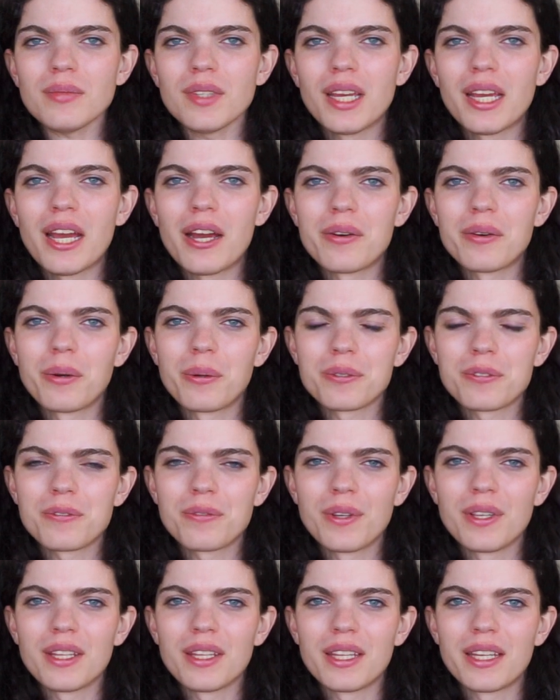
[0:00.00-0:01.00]
how I was
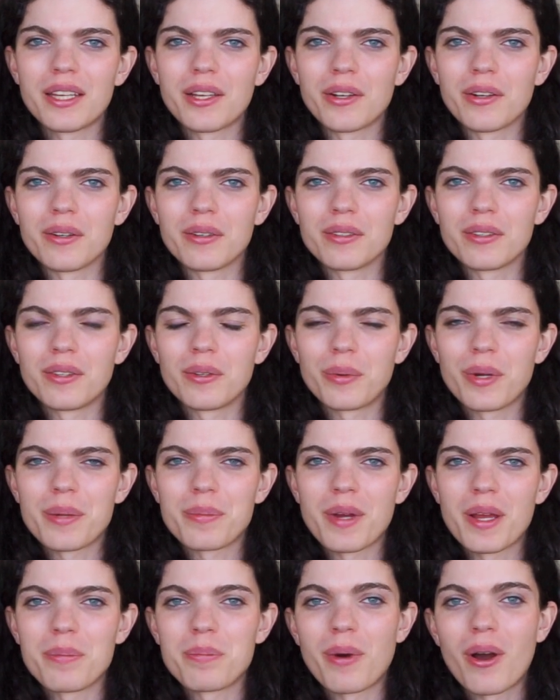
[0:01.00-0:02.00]
feeling or the way
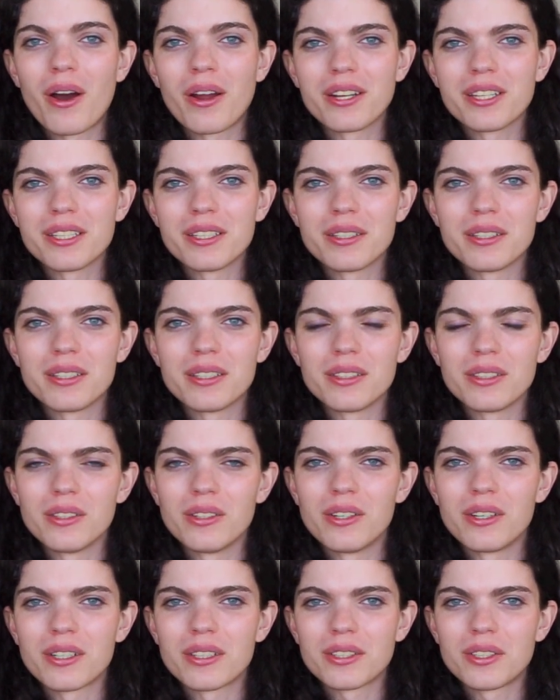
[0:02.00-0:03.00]
my body
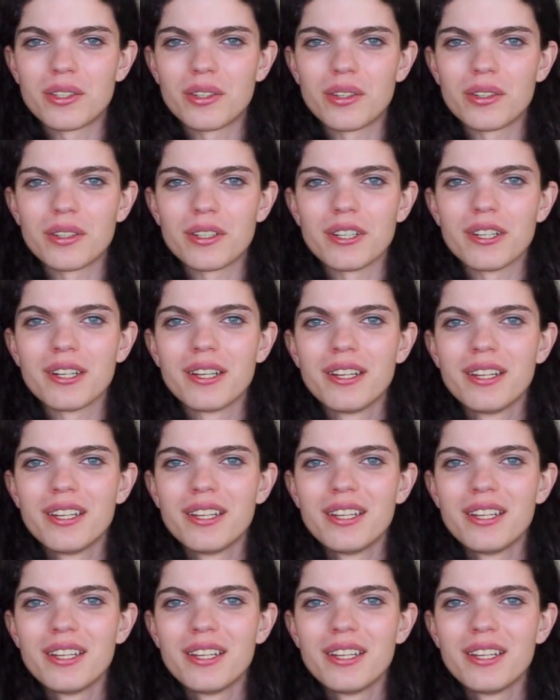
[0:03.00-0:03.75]
looked or